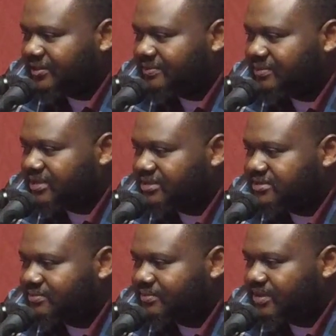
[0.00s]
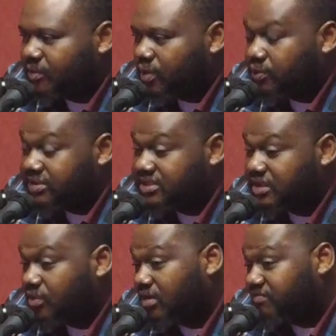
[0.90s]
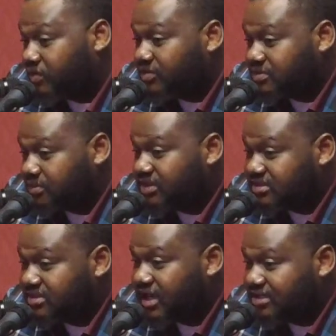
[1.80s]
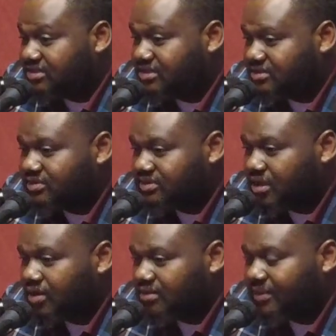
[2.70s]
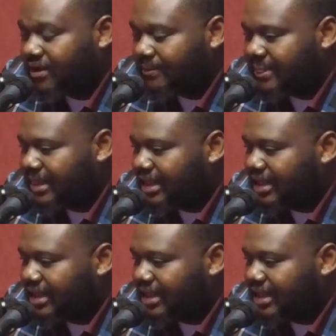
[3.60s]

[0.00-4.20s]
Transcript: because what we see around voter suppression tactics that you just talked about